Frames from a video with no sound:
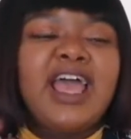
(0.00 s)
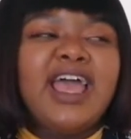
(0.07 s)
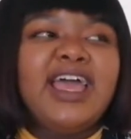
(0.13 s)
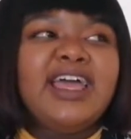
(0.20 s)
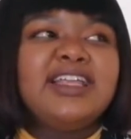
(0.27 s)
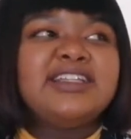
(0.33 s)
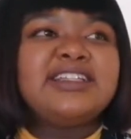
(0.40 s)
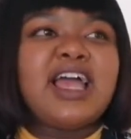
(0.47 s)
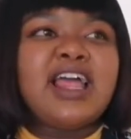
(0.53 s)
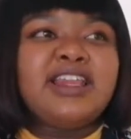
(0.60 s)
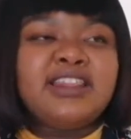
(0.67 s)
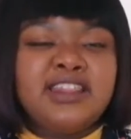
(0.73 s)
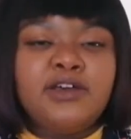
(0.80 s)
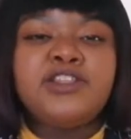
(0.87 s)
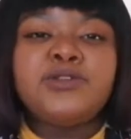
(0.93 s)
And
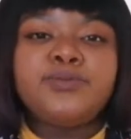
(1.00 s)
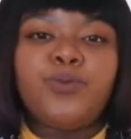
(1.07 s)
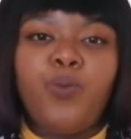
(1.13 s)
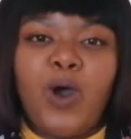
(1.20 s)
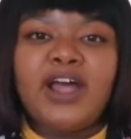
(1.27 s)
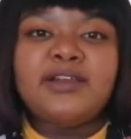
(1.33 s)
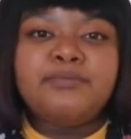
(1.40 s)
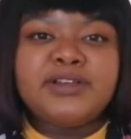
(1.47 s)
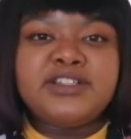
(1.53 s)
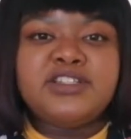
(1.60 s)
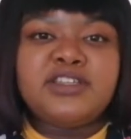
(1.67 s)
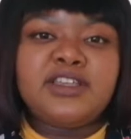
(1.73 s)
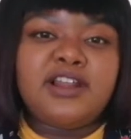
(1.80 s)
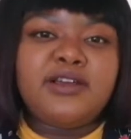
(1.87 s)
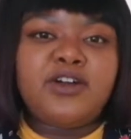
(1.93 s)
this one
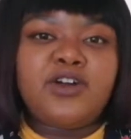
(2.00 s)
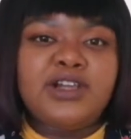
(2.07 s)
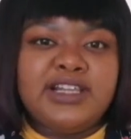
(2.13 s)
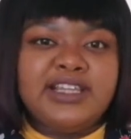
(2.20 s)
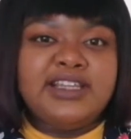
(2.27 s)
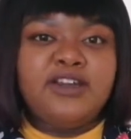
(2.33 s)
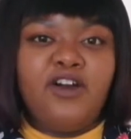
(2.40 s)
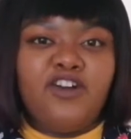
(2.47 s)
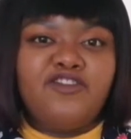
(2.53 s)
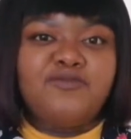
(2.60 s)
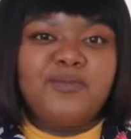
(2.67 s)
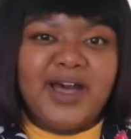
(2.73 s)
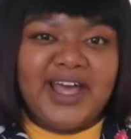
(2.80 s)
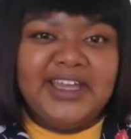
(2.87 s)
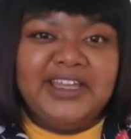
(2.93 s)
particular colleague
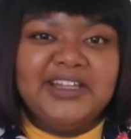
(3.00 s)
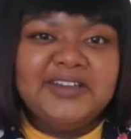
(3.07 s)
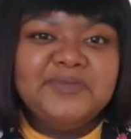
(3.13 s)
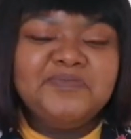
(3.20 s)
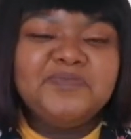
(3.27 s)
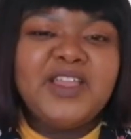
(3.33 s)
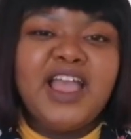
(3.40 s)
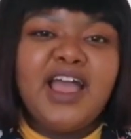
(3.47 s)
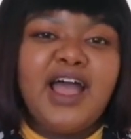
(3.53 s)
of mine,